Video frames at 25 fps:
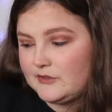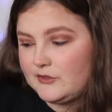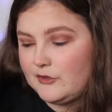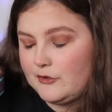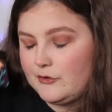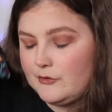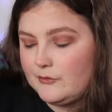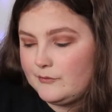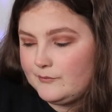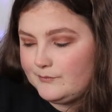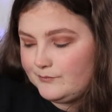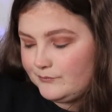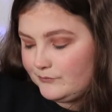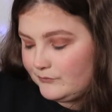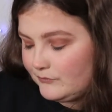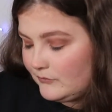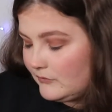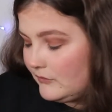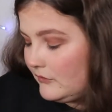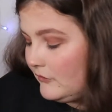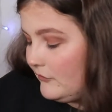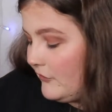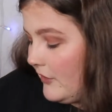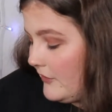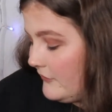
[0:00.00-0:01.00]
so
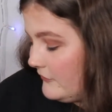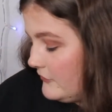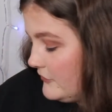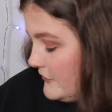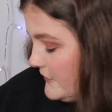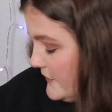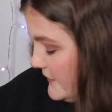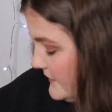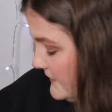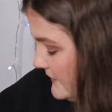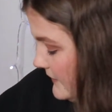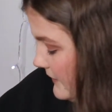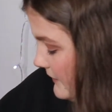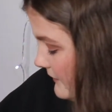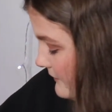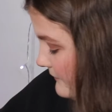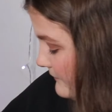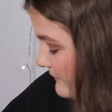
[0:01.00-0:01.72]
the reference is there.